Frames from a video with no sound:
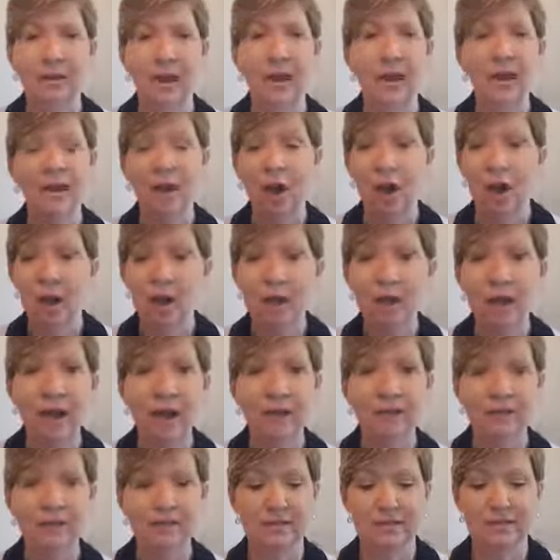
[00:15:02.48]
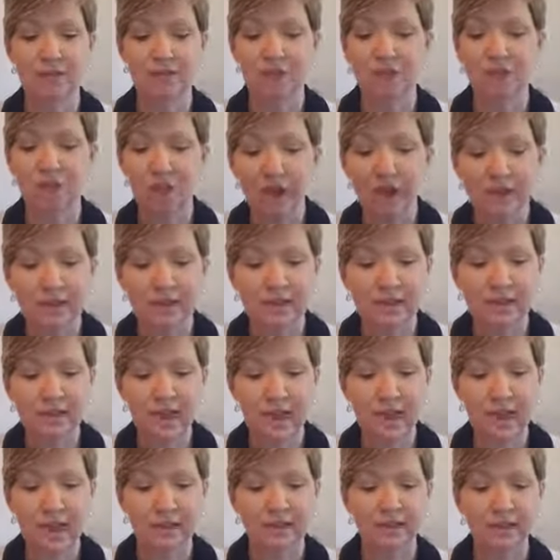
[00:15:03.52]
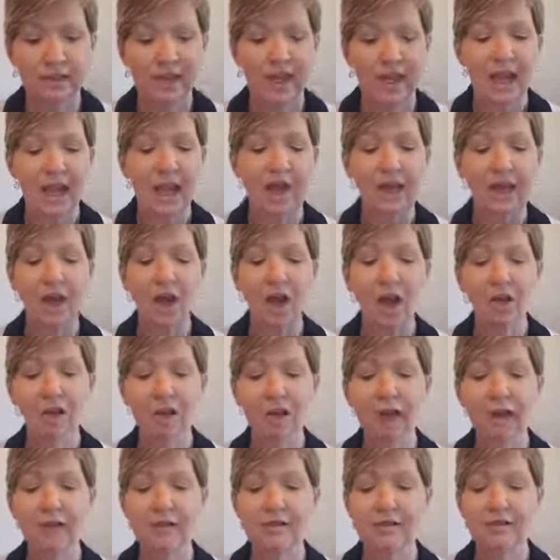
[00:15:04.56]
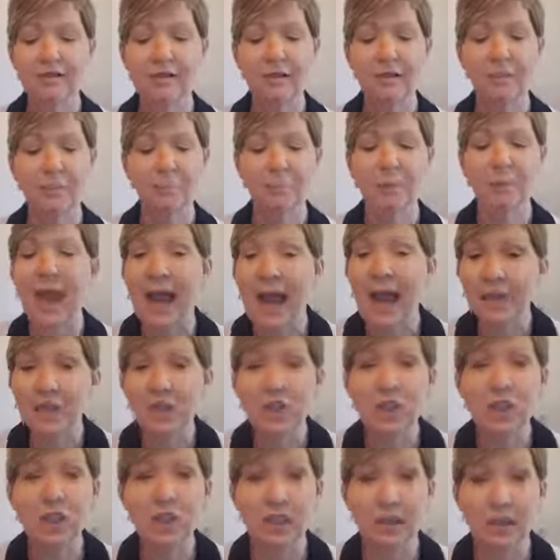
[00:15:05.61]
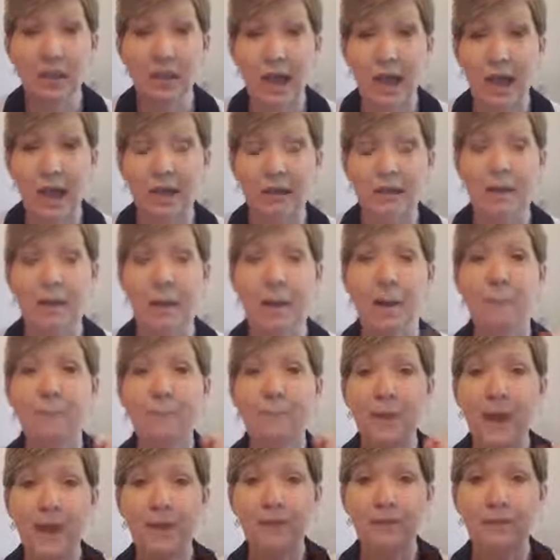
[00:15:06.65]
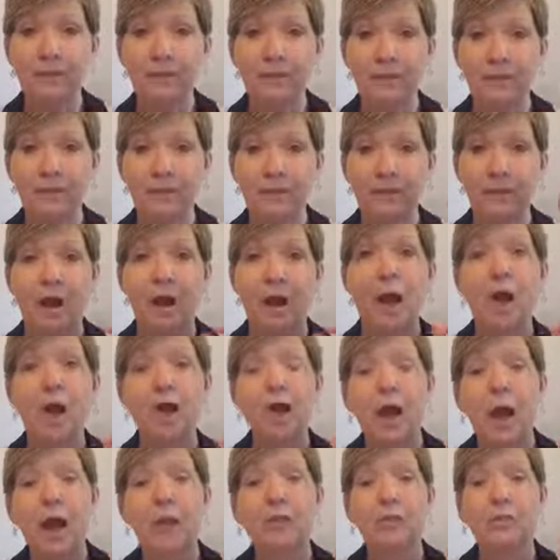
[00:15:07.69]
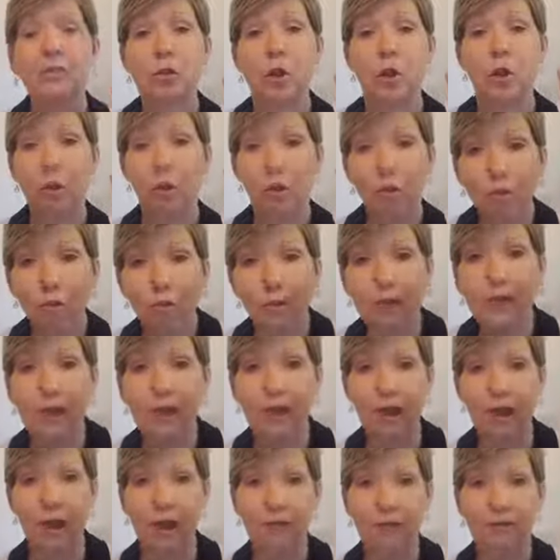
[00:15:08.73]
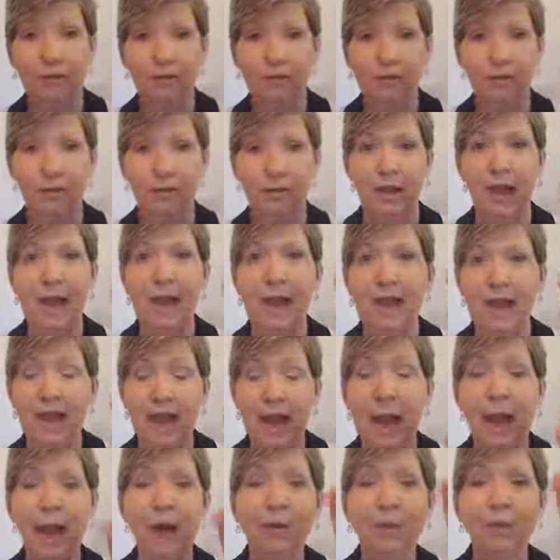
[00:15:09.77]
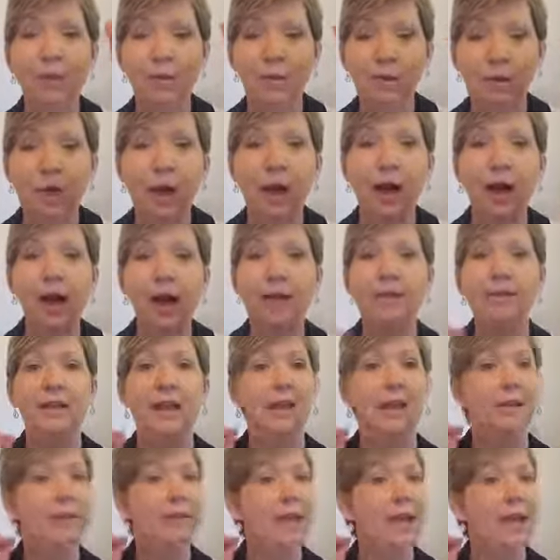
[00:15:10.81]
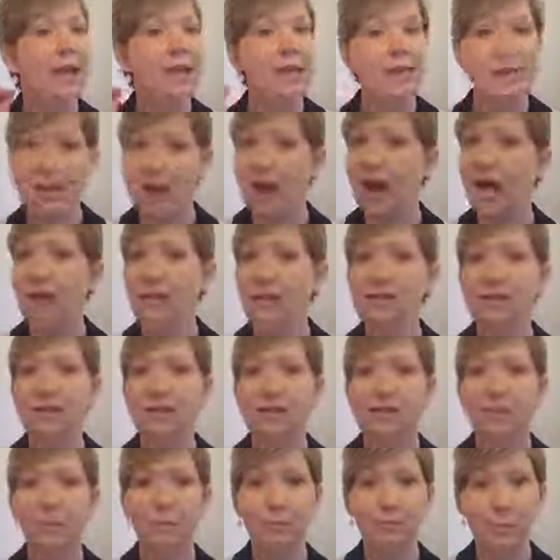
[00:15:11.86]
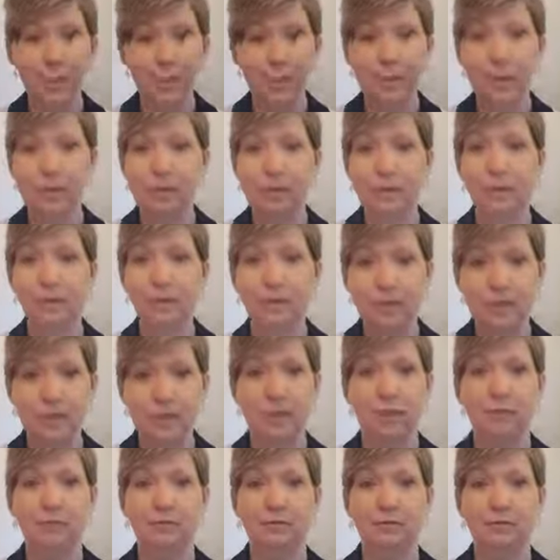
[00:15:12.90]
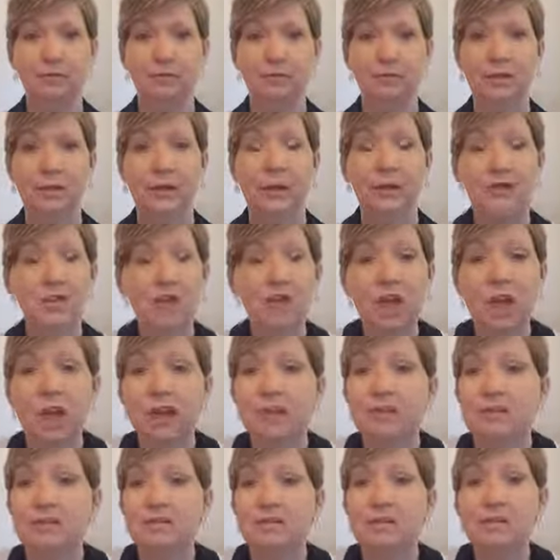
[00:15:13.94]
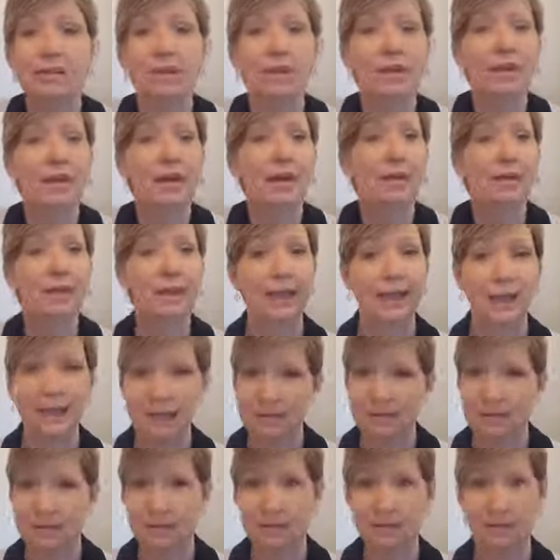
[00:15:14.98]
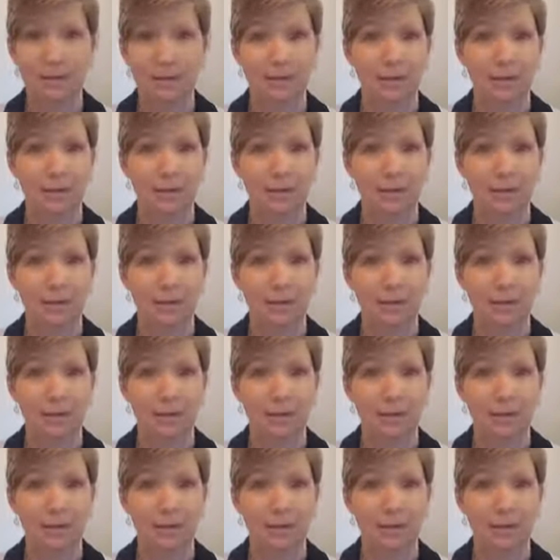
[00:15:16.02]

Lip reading: And our God is a just God. And our God is a compassionate God. But our God is a holy God. And our God cannot be near sin. He just can't.